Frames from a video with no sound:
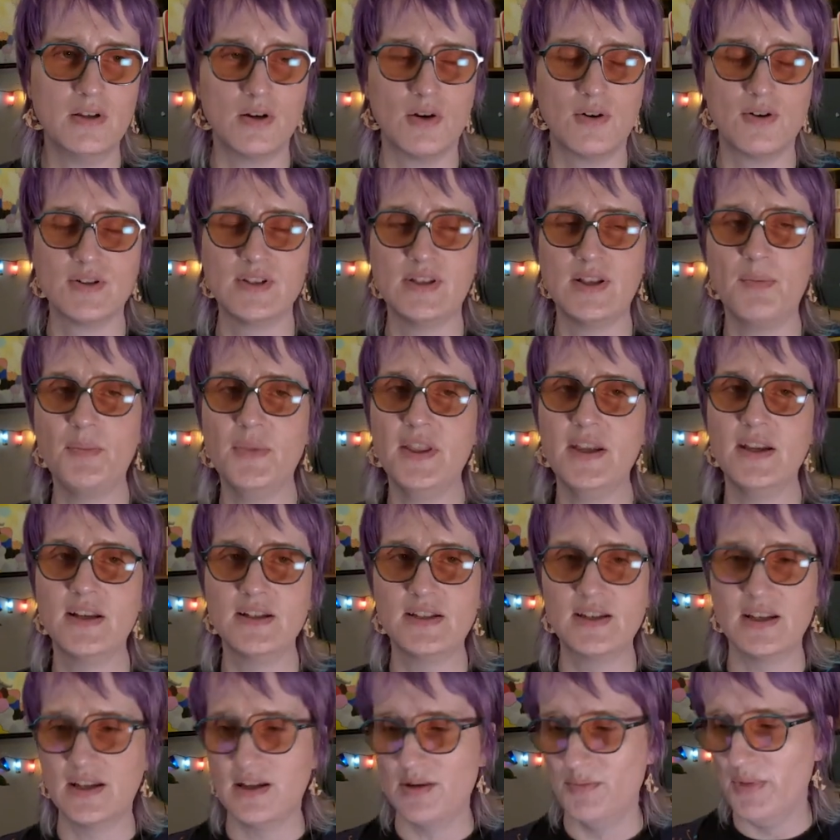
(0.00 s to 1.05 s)
or something
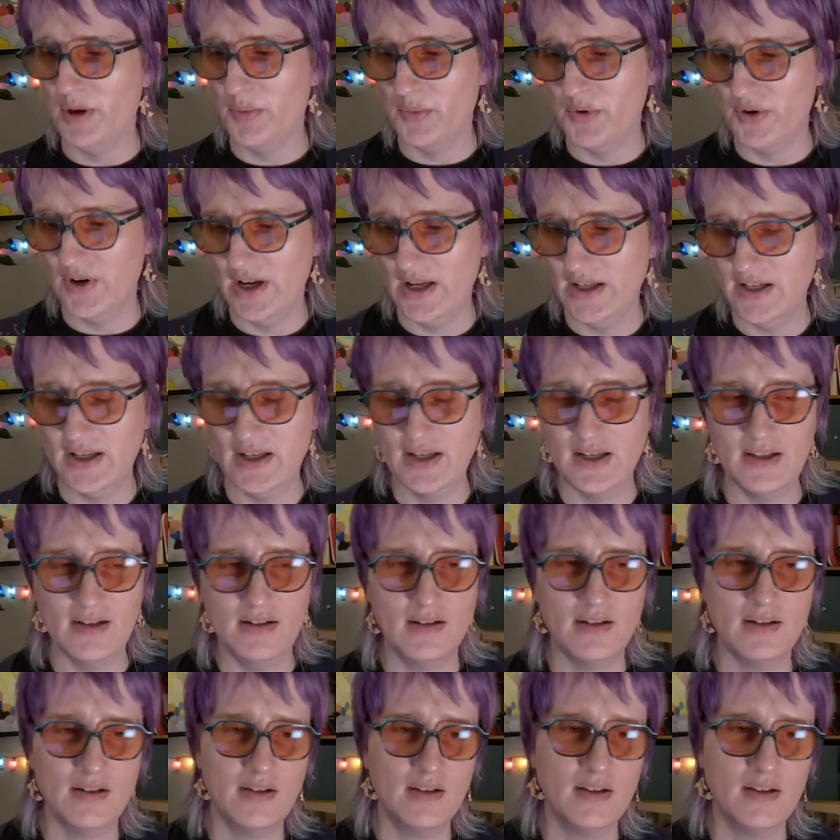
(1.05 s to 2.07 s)
to commemorate it,